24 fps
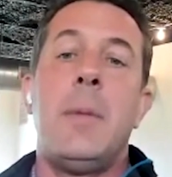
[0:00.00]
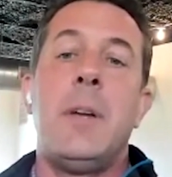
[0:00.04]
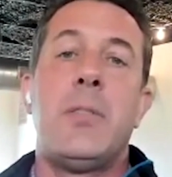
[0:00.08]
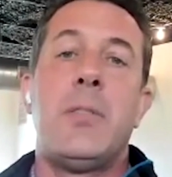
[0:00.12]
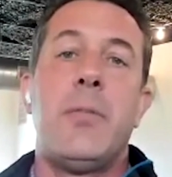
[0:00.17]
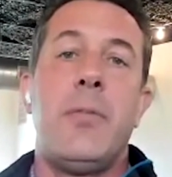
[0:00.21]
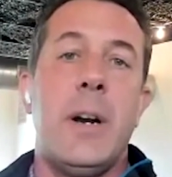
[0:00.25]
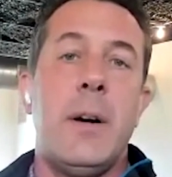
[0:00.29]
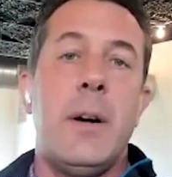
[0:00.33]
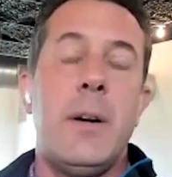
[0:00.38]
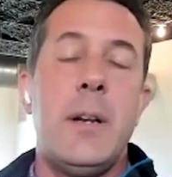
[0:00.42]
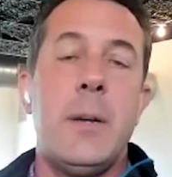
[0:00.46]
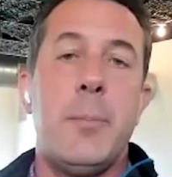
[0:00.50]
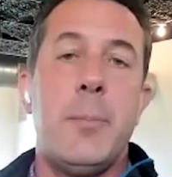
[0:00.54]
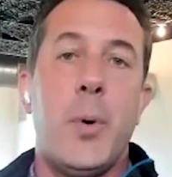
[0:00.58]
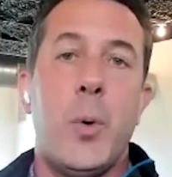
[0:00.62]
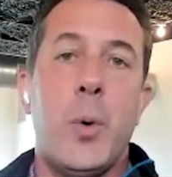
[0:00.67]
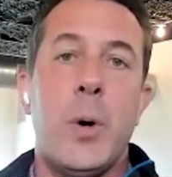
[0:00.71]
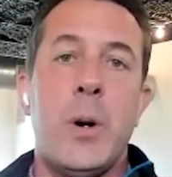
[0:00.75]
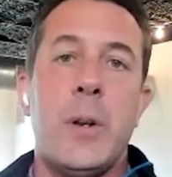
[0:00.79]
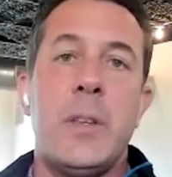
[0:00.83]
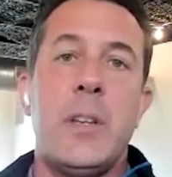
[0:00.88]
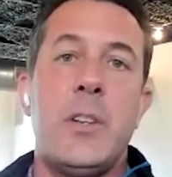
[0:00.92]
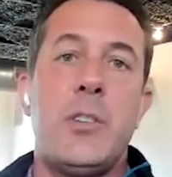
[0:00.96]
It's very
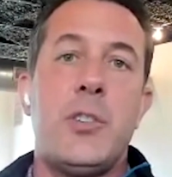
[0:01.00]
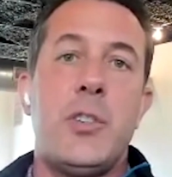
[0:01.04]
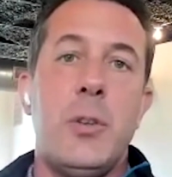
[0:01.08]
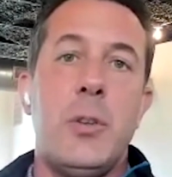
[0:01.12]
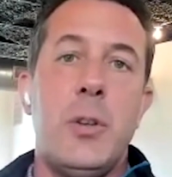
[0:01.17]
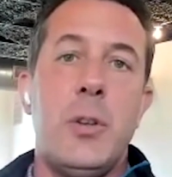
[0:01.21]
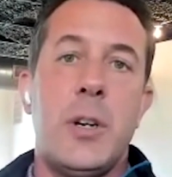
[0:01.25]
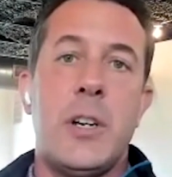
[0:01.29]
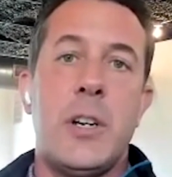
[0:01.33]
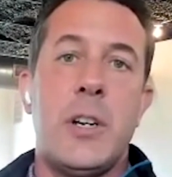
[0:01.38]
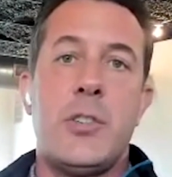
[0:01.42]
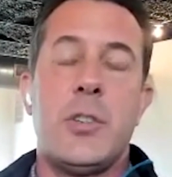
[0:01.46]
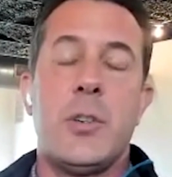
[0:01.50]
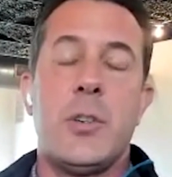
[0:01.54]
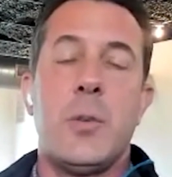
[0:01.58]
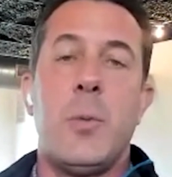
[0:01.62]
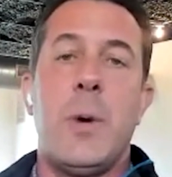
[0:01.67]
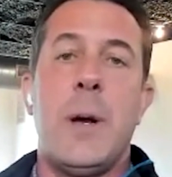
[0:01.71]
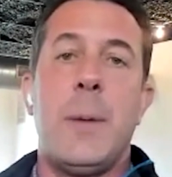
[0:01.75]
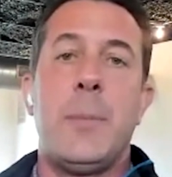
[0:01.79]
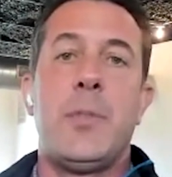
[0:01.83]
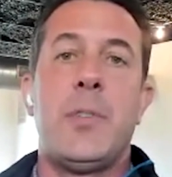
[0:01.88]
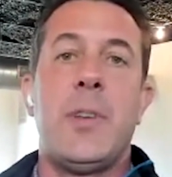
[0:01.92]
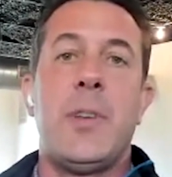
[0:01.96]
important that you look at your
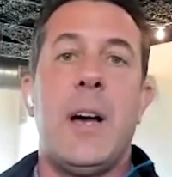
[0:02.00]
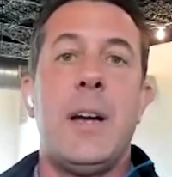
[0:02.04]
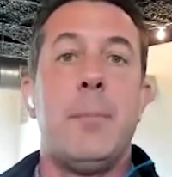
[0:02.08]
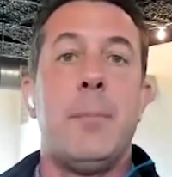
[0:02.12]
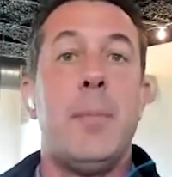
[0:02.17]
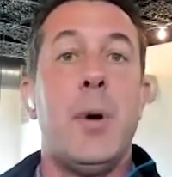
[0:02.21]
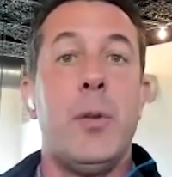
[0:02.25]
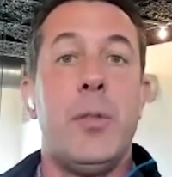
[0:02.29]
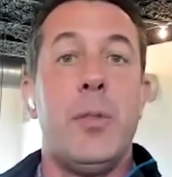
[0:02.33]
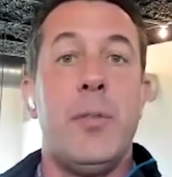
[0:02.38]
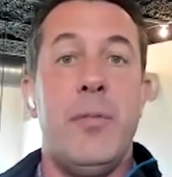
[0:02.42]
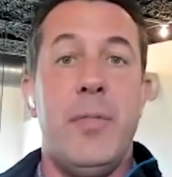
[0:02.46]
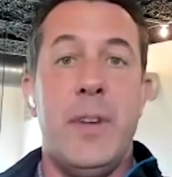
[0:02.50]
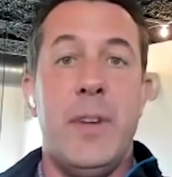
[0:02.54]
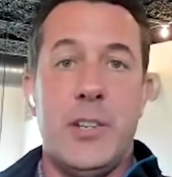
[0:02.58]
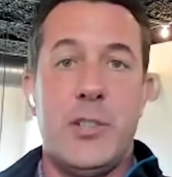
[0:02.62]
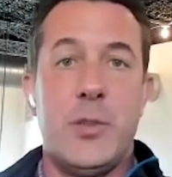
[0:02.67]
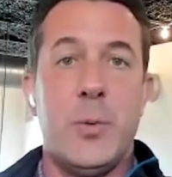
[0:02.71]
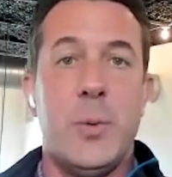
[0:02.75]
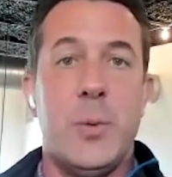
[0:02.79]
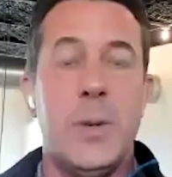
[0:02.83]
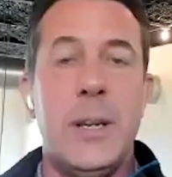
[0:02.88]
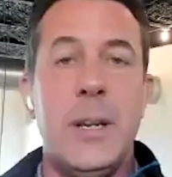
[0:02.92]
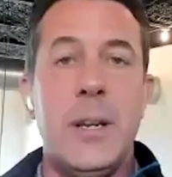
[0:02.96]
website both
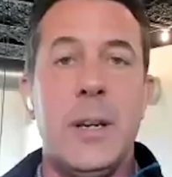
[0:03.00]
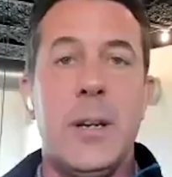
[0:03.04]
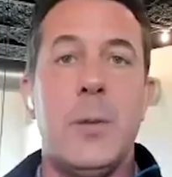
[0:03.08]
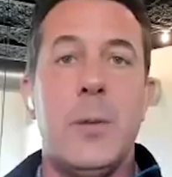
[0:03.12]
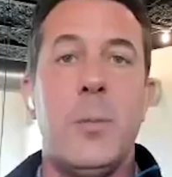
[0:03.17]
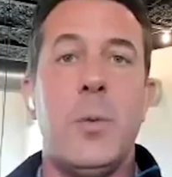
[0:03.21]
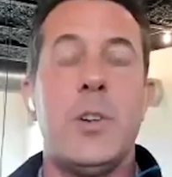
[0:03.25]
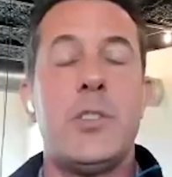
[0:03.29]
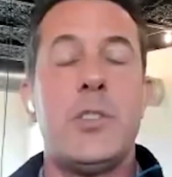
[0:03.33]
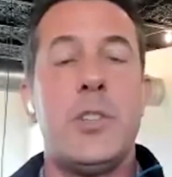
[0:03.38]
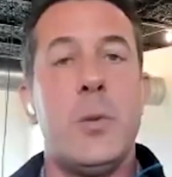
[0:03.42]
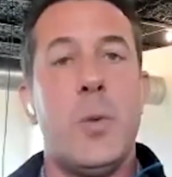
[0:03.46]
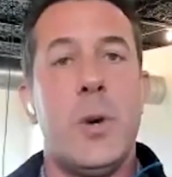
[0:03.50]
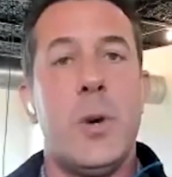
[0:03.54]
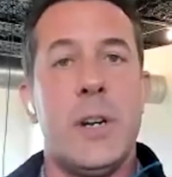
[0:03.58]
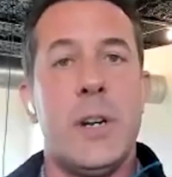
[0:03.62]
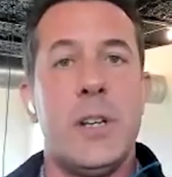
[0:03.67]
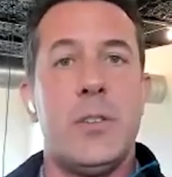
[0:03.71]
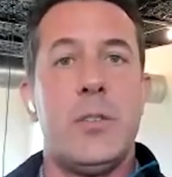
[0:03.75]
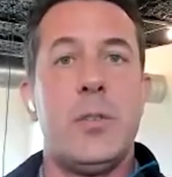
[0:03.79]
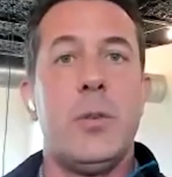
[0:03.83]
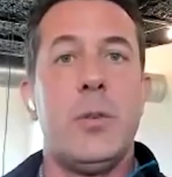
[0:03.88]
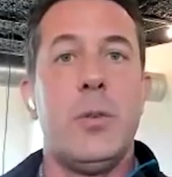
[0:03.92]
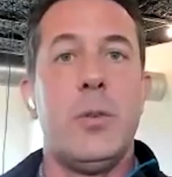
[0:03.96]
visually, what you want
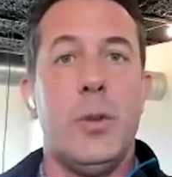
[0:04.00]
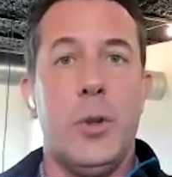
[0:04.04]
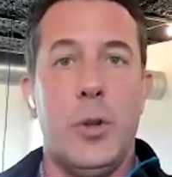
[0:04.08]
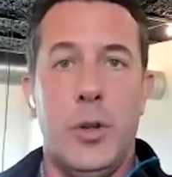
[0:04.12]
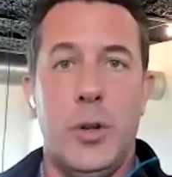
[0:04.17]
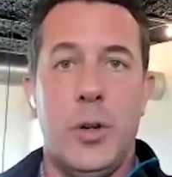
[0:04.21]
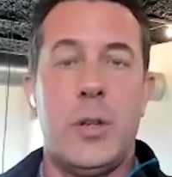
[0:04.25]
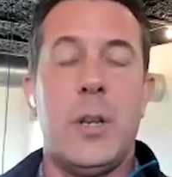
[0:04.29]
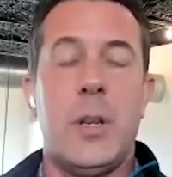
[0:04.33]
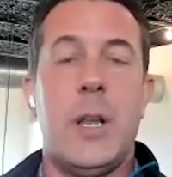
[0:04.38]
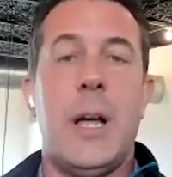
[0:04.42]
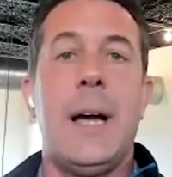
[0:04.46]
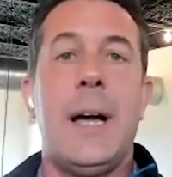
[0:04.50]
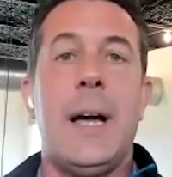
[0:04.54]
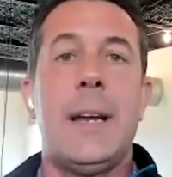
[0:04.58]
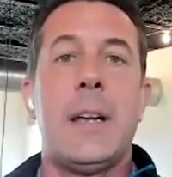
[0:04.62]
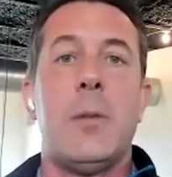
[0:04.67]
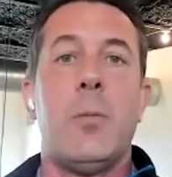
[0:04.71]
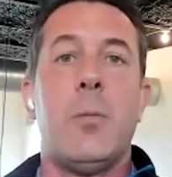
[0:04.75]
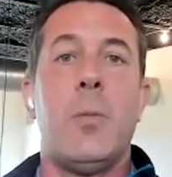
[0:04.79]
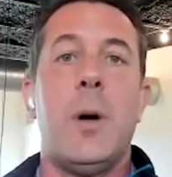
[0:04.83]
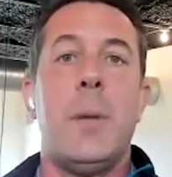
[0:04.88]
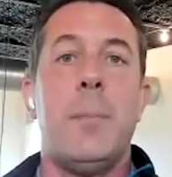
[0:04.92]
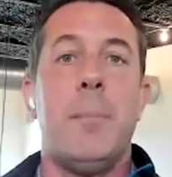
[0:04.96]
it to look like
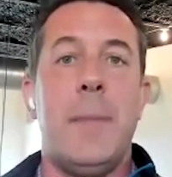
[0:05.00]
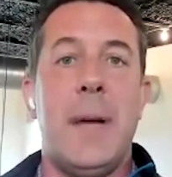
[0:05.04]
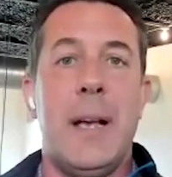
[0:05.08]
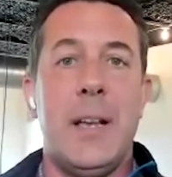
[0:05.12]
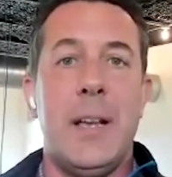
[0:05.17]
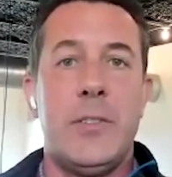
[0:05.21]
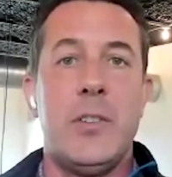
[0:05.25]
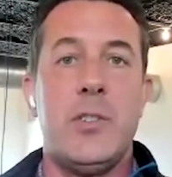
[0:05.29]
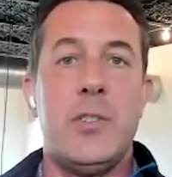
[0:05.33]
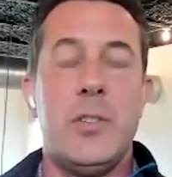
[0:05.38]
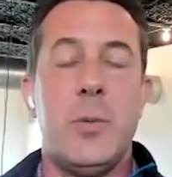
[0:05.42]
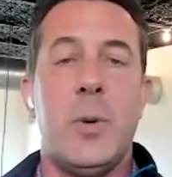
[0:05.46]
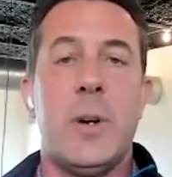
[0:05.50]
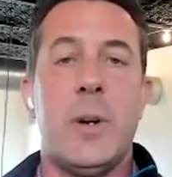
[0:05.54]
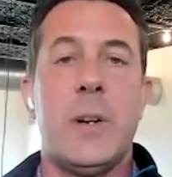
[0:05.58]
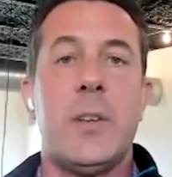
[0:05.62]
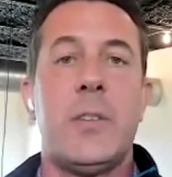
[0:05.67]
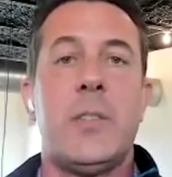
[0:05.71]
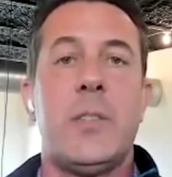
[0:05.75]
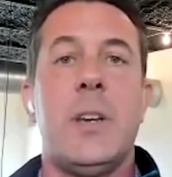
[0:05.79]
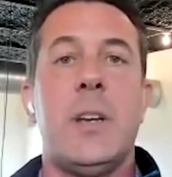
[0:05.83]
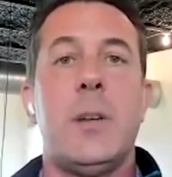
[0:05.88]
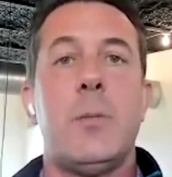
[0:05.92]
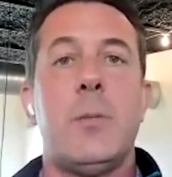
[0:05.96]
and what message you want to
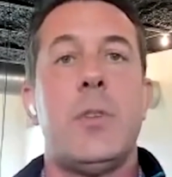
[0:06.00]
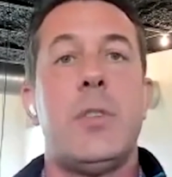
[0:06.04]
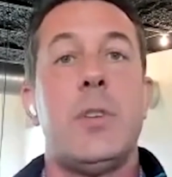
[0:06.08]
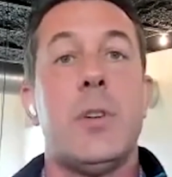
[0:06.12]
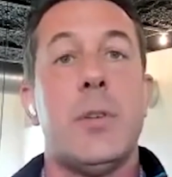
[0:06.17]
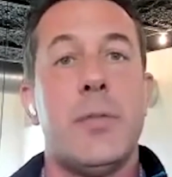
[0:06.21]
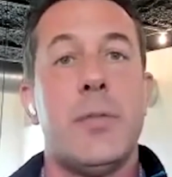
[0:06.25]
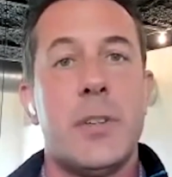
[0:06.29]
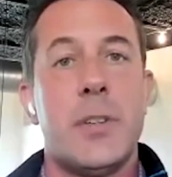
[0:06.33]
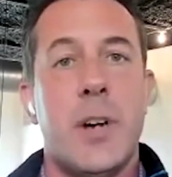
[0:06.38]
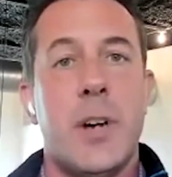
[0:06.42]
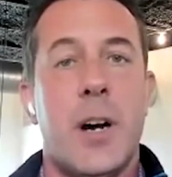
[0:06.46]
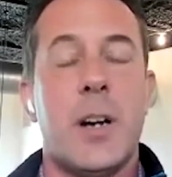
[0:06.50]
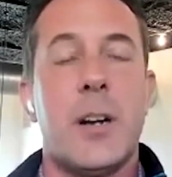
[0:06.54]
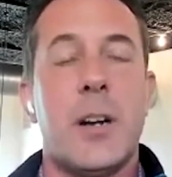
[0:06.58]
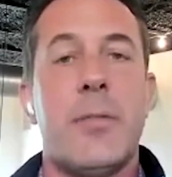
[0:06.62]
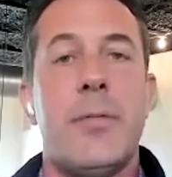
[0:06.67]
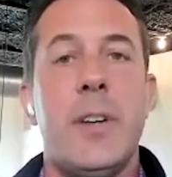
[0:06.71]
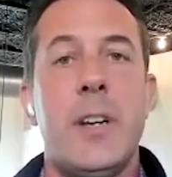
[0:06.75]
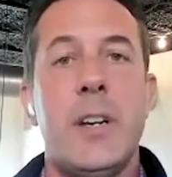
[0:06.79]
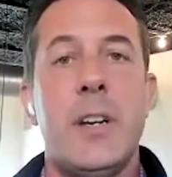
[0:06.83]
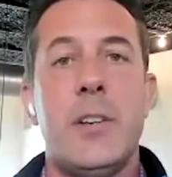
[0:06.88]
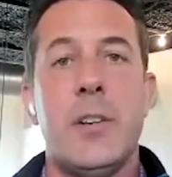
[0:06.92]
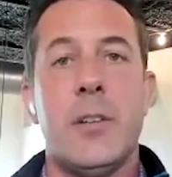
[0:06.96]
send with your
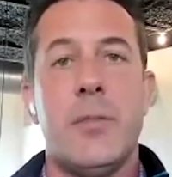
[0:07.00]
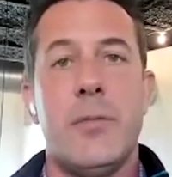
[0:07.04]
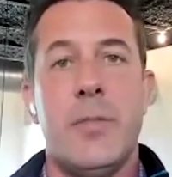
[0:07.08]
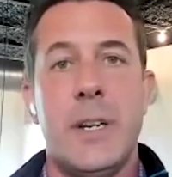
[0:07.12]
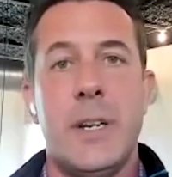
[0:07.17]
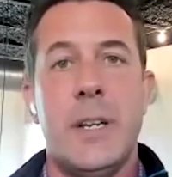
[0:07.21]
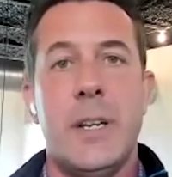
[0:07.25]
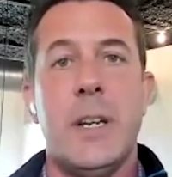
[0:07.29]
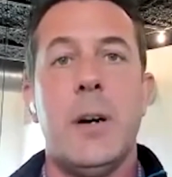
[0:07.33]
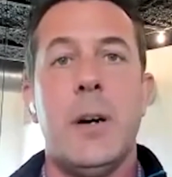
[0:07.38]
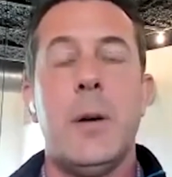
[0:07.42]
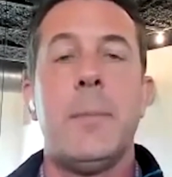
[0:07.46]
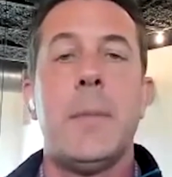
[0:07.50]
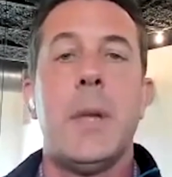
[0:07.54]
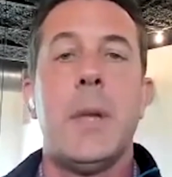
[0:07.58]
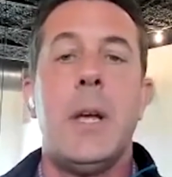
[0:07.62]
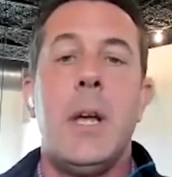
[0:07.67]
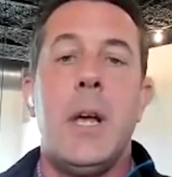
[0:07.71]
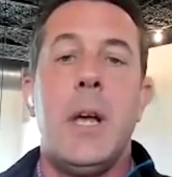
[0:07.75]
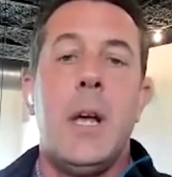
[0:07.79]
photography and your video.